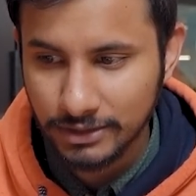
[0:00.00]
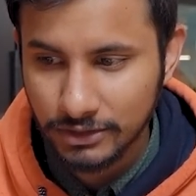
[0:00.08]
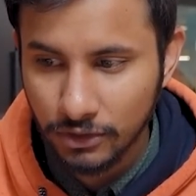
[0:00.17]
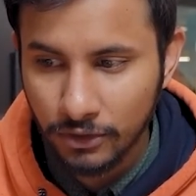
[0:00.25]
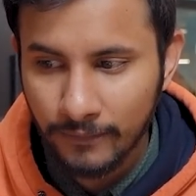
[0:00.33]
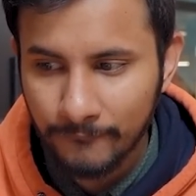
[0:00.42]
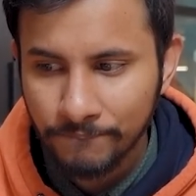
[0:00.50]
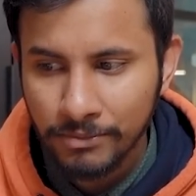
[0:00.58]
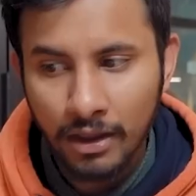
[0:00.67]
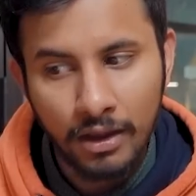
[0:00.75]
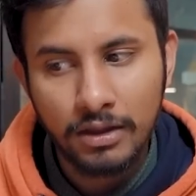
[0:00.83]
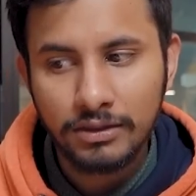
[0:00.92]
So
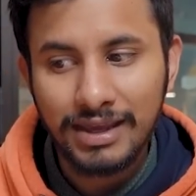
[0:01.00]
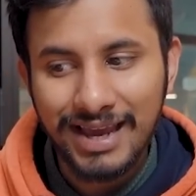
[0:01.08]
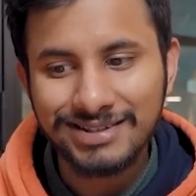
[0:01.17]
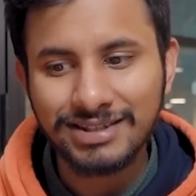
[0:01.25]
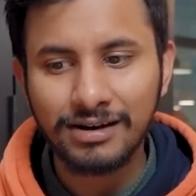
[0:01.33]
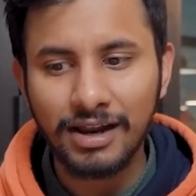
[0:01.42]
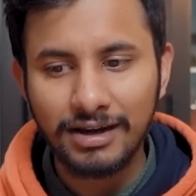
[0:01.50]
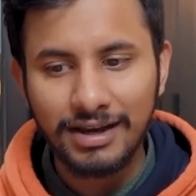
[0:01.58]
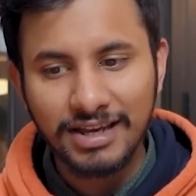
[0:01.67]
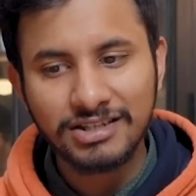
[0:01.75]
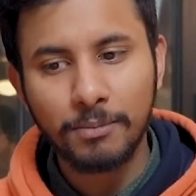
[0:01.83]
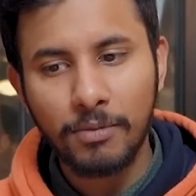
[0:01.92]
the S10 Lite
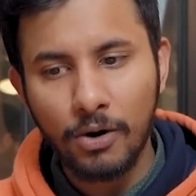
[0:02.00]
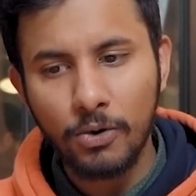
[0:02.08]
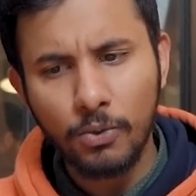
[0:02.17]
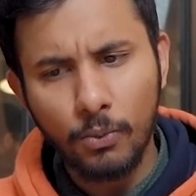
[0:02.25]
takes about